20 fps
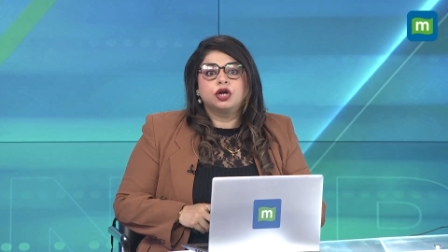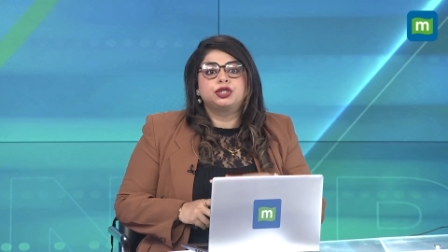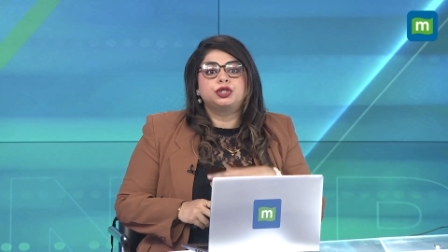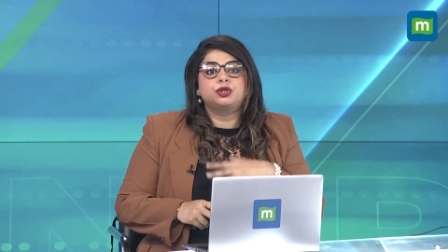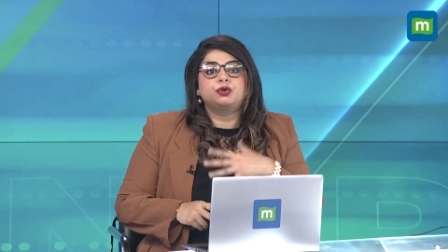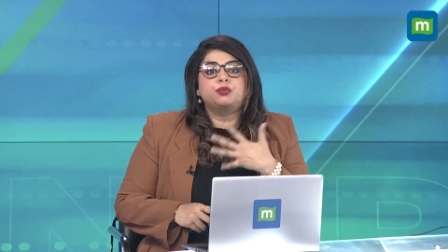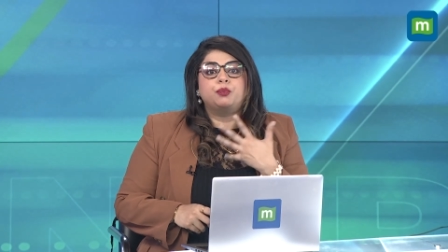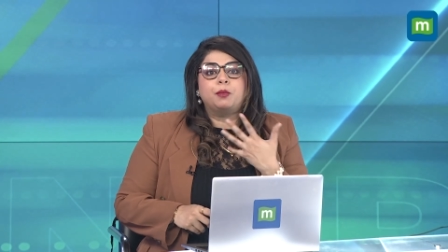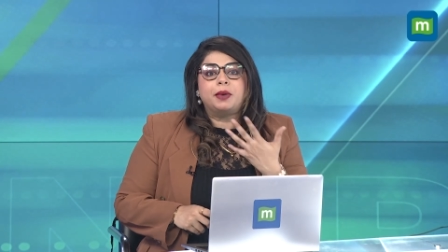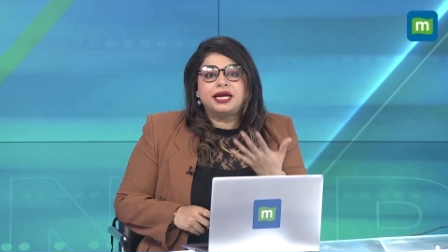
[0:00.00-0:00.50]

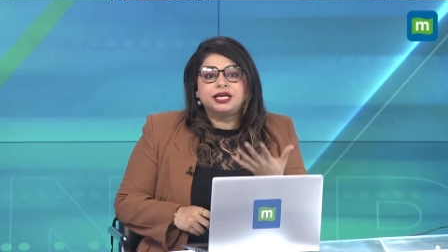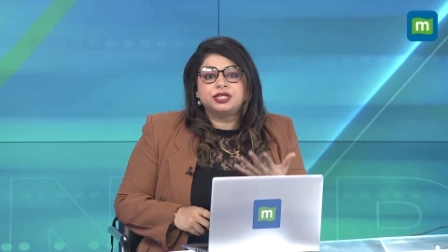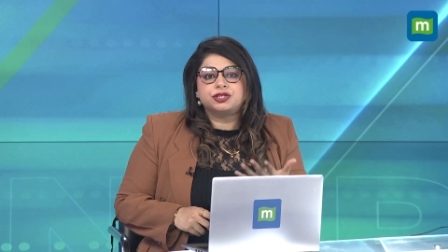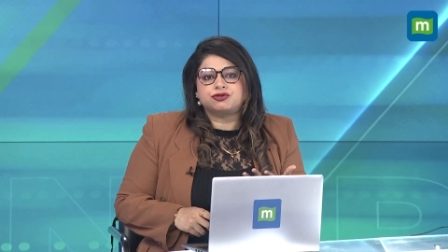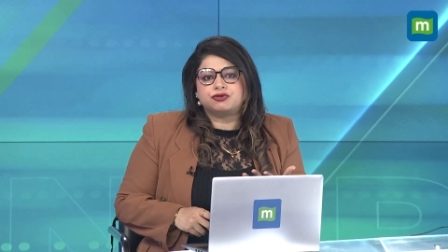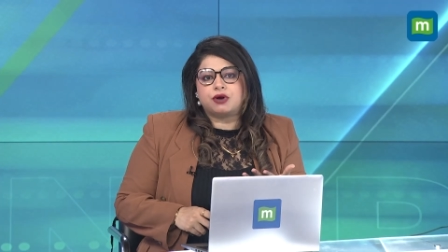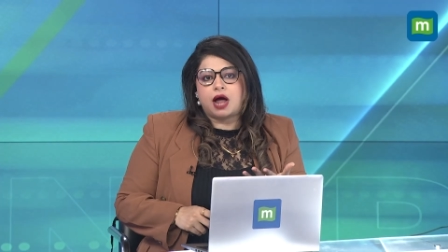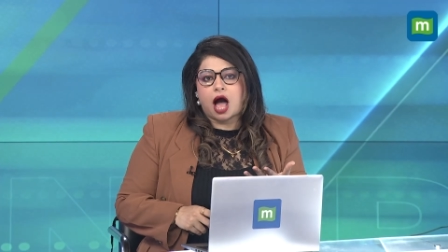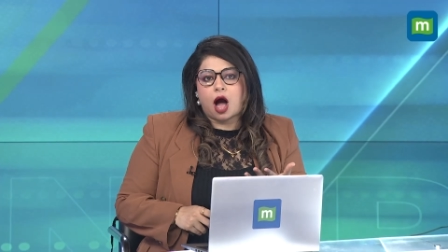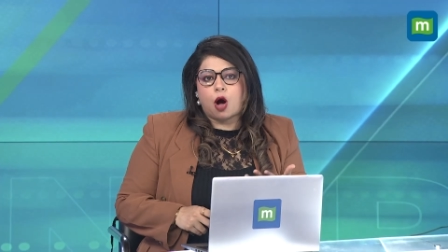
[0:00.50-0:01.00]
to
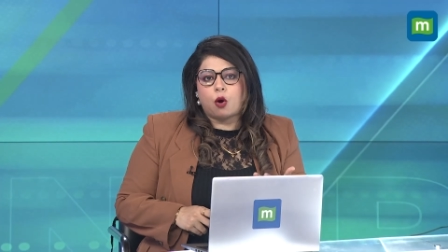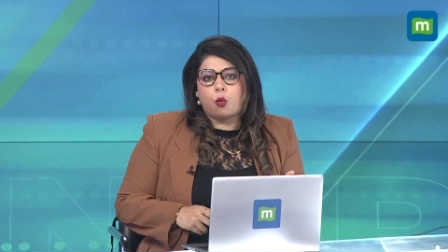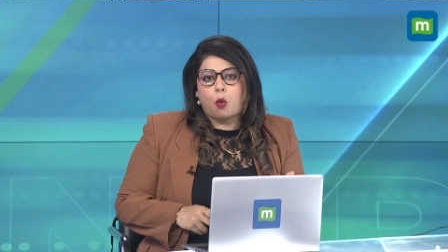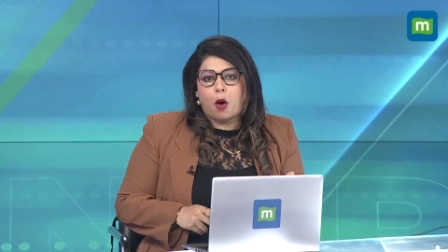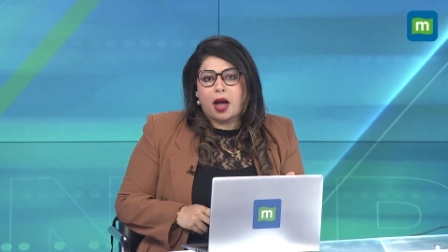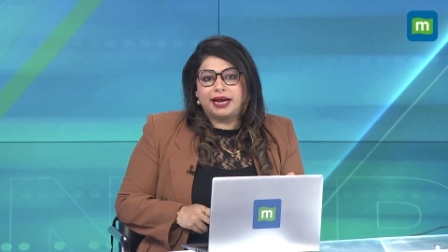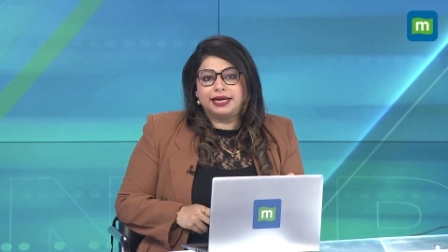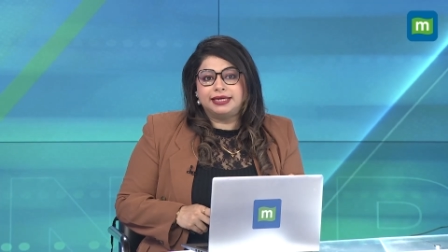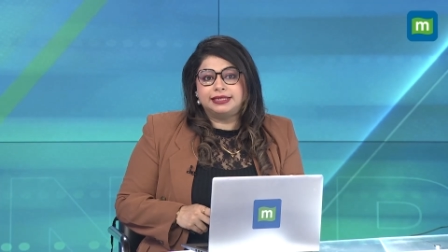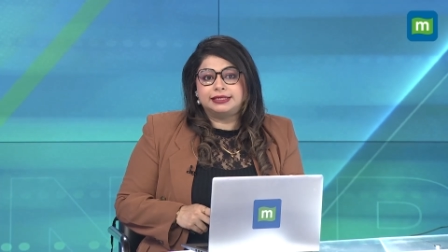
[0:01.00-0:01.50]
measure how
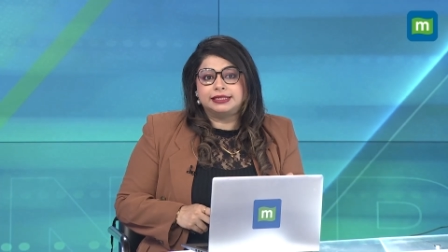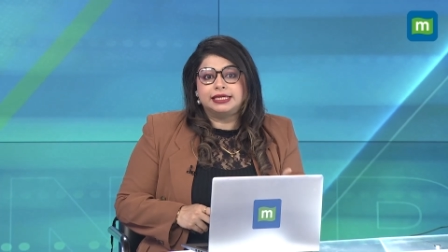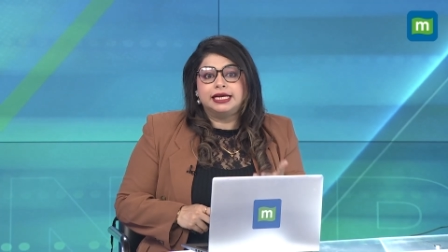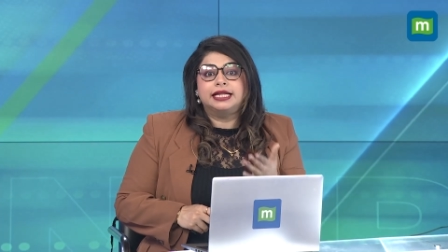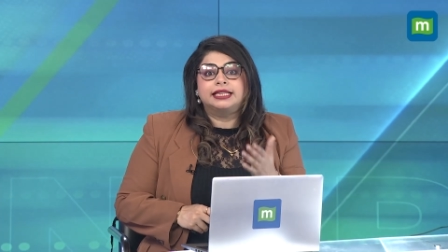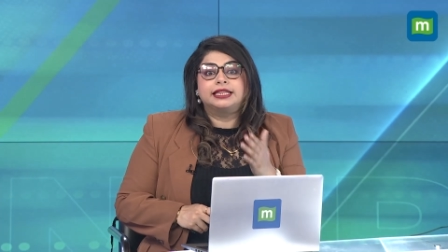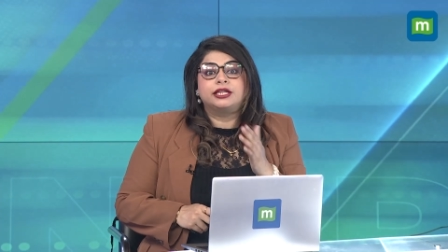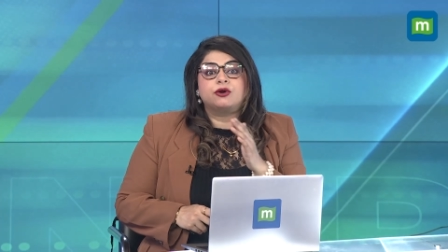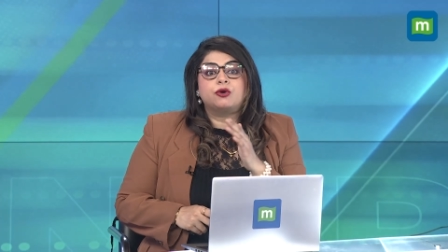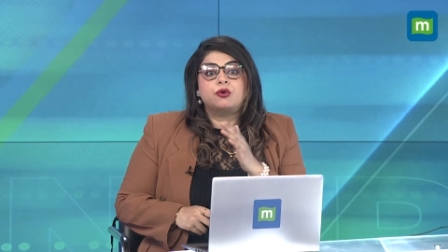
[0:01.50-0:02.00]
wild
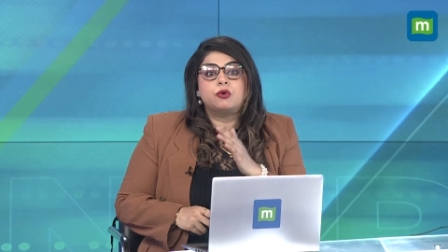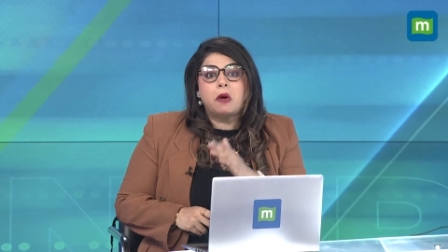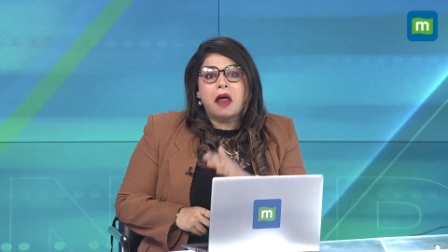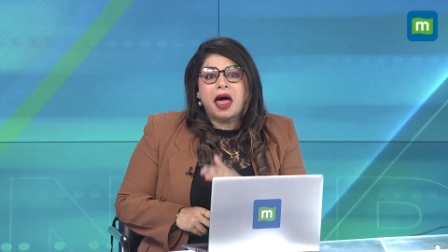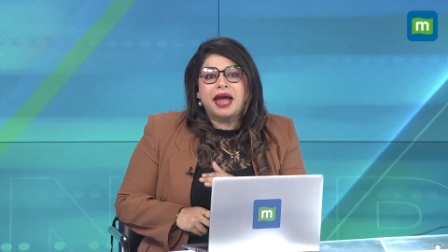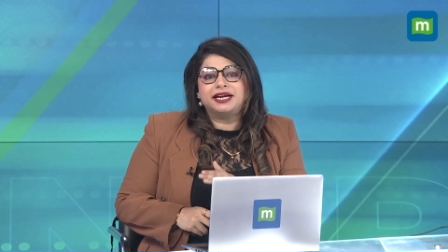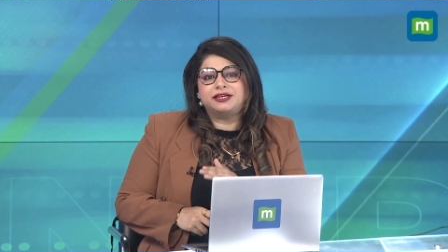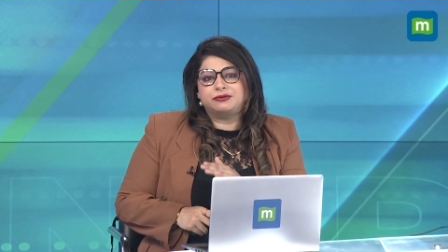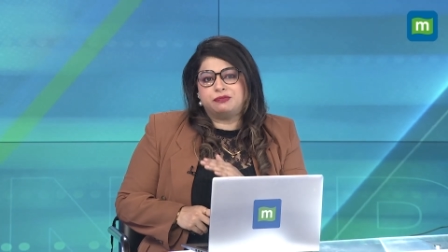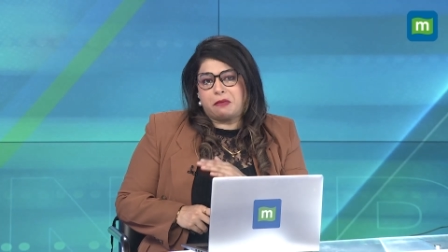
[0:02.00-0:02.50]
the
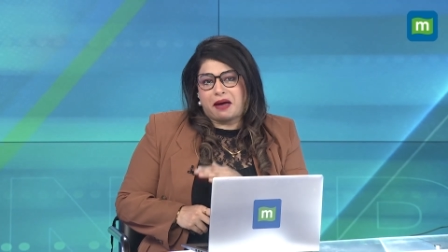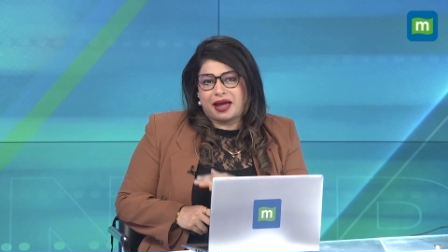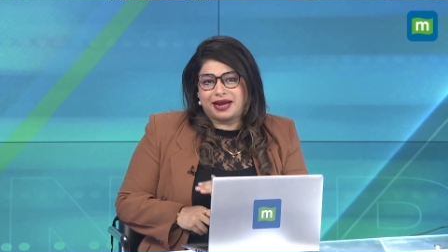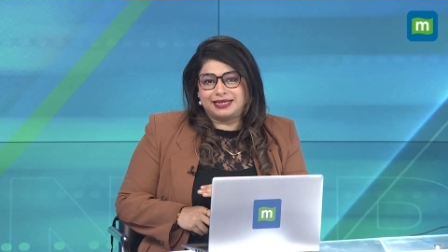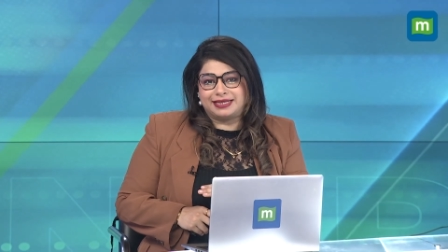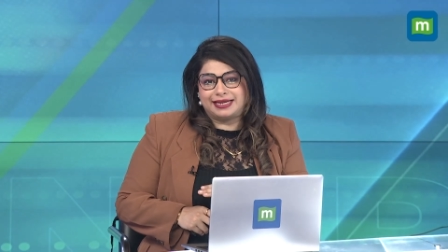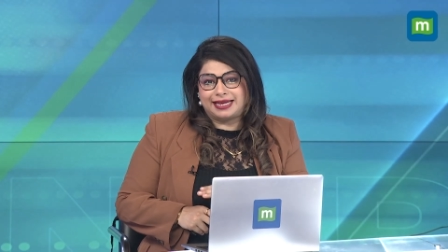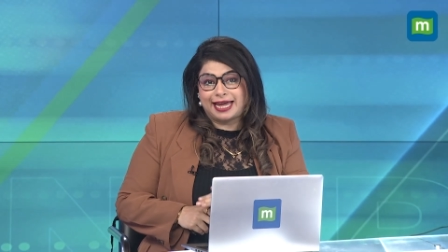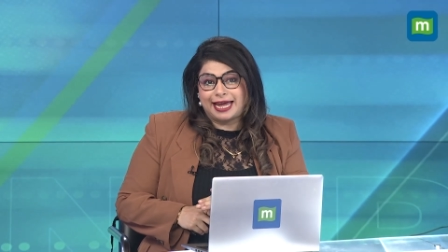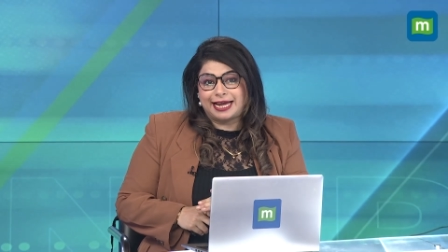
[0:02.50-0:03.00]
ride
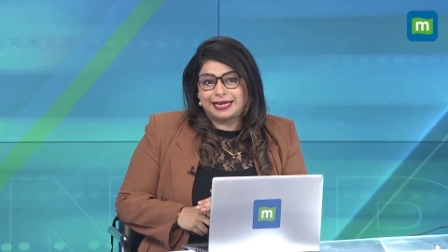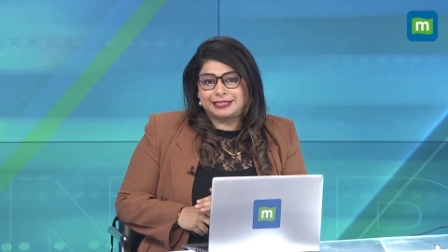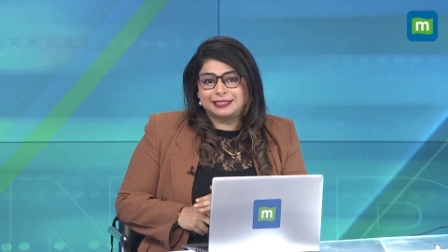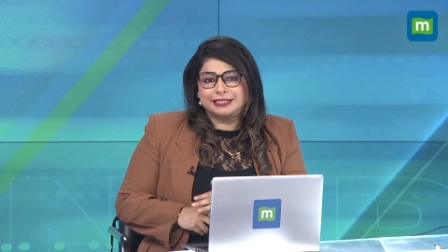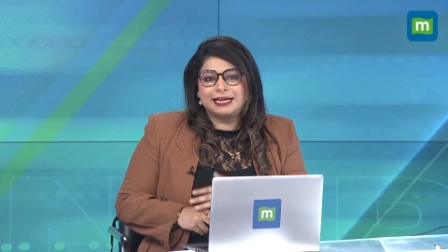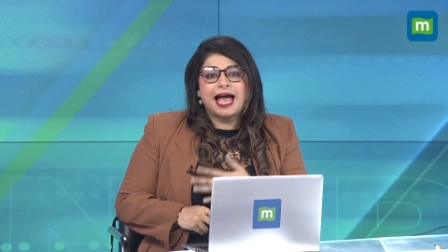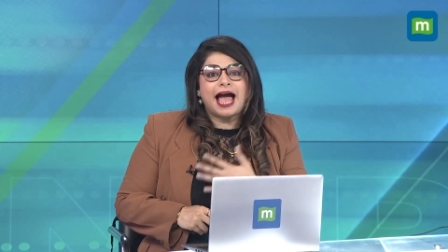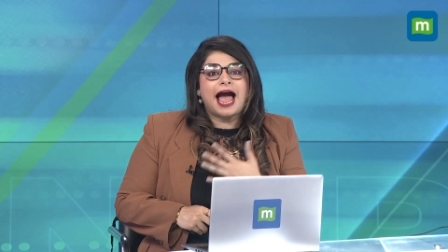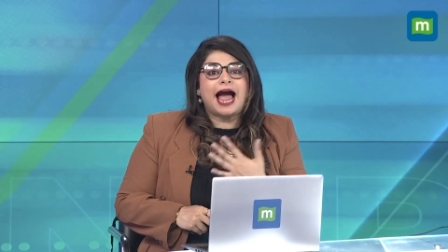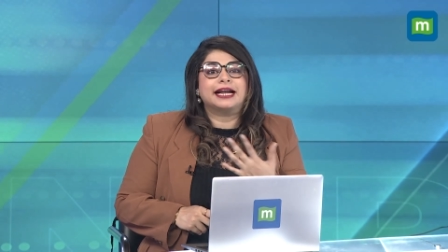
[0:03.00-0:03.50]
might get